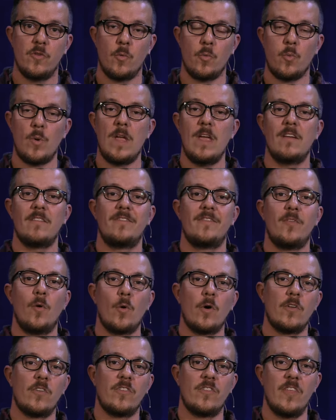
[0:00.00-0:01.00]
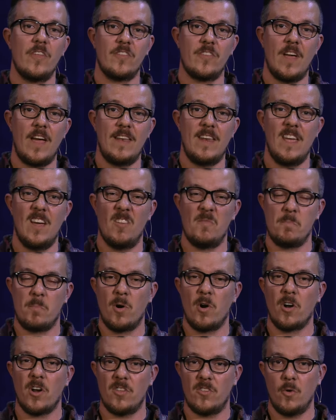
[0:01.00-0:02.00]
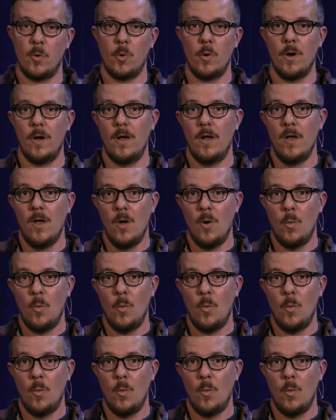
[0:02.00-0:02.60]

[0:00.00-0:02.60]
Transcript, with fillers: to reinforce this idea of purgatory,